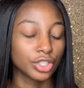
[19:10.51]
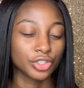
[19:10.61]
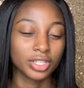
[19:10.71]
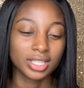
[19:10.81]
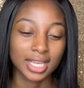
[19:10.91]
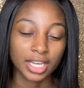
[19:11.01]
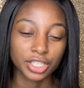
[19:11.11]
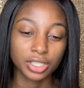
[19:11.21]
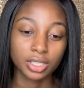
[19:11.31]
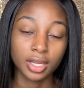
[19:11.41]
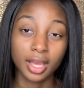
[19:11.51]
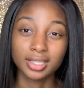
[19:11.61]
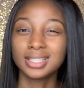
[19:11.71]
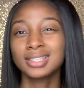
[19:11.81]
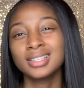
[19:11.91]
Transaction
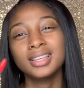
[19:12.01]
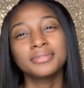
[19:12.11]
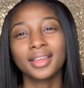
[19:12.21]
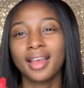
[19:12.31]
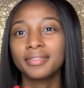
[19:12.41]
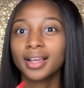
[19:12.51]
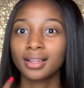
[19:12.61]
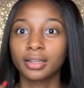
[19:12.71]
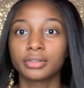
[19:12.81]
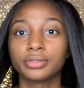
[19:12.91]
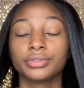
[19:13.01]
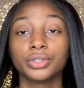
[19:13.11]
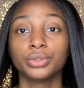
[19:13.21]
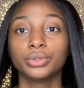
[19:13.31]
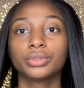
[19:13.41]
and see if they have like a lot of
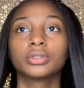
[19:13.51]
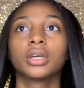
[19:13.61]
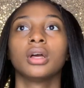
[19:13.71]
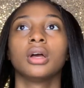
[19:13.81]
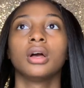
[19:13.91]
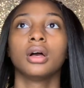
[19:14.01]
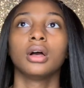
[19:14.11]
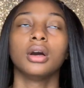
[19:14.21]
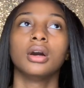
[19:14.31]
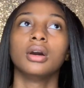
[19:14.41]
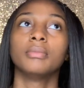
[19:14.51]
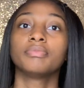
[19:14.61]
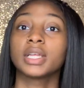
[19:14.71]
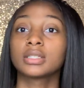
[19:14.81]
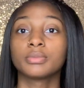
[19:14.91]
reviews um,
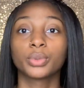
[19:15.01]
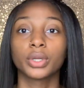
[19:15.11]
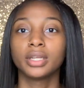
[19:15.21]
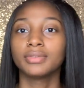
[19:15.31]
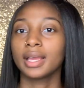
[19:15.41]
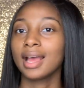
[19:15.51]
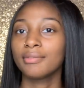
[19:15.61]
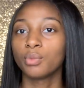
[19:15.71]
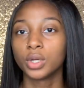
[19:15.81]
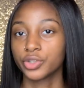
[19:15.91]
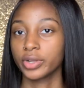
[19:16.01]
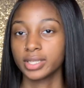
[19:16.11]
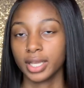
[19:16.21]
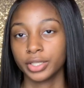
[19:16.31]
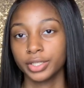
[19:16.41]
that's important. If they have one
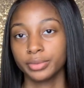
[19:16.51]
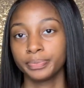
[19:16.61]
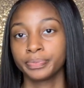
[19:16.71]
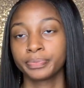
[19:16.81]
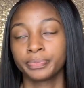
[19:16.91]
transaction,